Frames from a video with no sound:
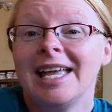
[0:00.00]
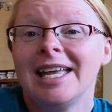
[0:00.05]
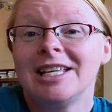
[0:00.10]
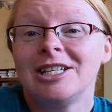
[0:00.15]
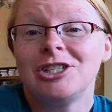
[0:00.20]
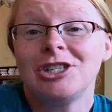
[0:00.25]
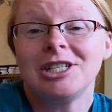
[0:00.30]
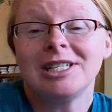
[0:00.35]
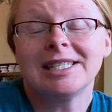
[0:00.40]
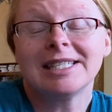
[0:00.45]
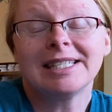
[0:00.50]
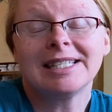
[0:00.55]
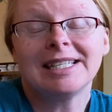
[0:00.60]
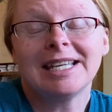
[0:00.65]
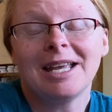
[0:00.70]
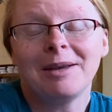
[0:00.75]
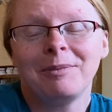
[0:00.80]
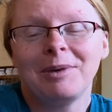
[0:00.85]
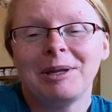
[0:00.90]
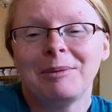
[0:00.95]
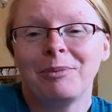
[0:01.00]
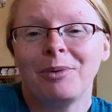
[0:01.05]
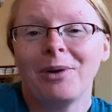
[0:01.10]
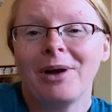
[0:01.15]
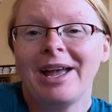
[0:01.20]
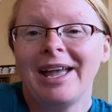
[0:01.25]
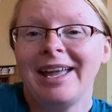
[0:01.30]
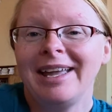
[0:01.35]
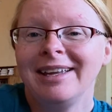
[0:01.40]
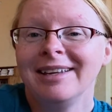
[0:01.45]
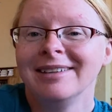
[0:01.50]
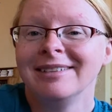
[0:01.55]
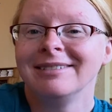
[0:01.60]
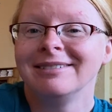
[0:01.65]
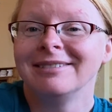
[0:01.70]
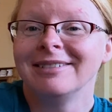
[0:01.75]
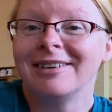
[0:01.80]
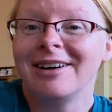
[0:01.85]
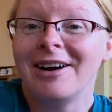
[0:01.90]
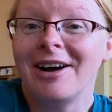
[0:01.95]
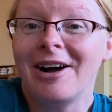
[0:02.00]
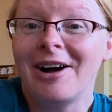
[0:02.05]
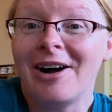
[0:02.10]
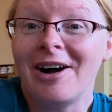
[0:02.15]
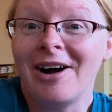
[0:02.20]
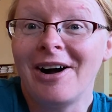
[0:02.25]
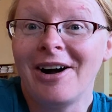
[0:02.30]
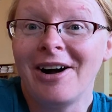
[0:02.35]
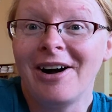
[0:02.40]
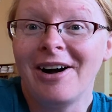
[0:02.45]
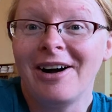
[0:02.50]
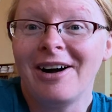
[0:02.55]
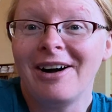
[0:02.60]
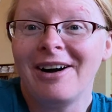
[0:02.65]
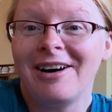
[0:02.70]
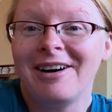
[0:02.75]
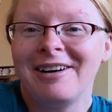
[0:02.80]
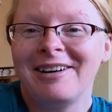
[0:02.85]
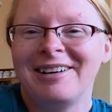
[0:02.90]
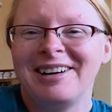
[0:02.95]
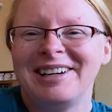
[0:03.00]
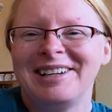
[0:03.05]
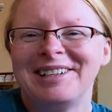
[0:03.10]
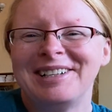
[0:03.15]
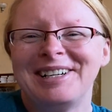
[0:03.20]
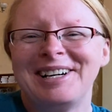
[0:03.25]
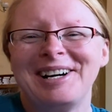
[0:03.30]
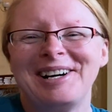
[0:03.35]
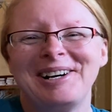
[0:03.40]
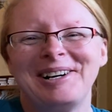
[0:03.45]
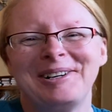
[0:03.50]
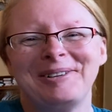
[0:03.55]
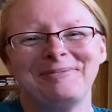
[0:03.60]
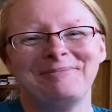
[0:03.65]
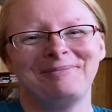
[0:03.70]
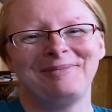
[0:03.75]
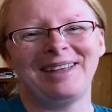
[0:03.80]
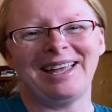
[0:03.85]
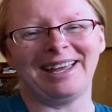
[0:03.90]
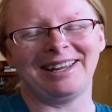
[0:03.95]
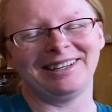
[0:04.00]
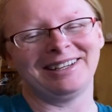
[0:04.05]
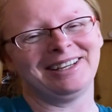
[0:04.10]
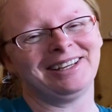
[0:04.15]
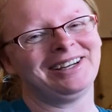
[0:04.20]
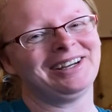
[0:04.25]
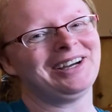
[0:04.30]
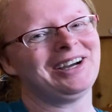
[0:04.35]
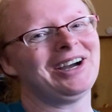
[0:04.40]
In Jesus' name we pray. Amen.